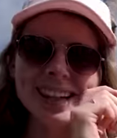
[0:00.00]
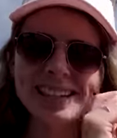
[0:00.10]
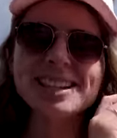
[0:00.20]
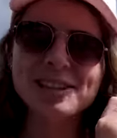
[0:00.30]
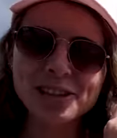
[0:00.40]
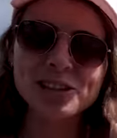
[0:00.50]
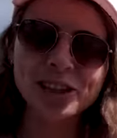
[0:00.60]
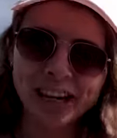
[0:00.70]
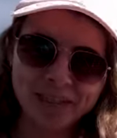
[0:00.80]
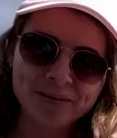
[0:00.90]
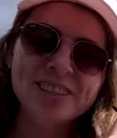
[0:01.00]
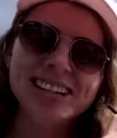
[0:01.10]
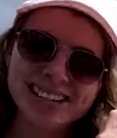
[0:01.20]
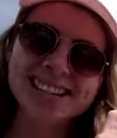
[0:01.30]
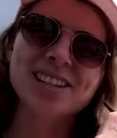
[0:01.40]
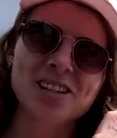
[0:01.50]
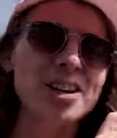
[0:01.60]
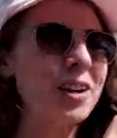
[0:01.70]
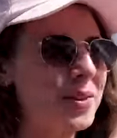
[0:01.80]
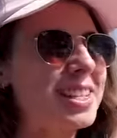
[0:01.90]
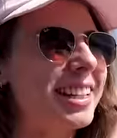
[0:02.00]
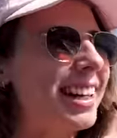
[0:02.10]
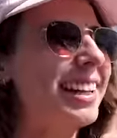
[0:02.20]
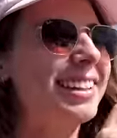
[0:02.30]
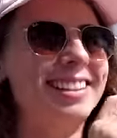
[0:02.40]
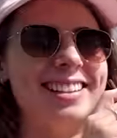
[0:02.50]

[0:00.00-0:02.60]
This is the dream. This is the dream, isn't it?